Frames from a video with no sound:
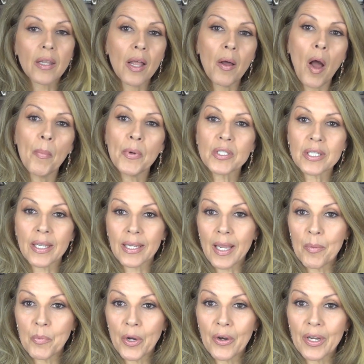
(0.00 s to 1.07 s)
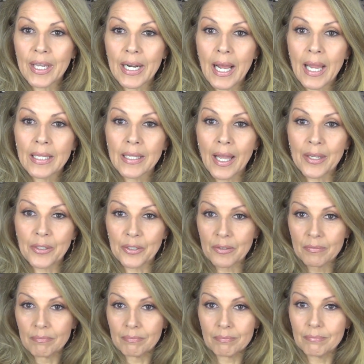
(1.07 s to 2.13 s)
Almost like I'm wearing an eyeliner.
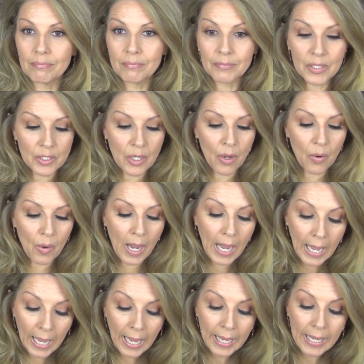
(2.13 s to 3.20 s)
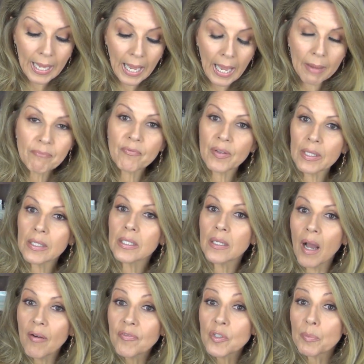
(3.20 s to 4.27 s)
So I, I'm feeling
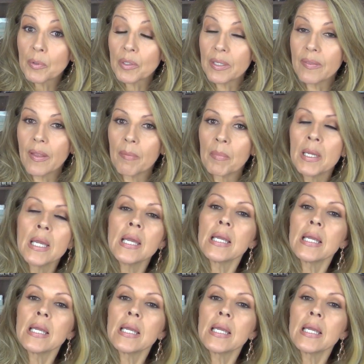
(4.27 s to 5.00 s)
comfortable in them.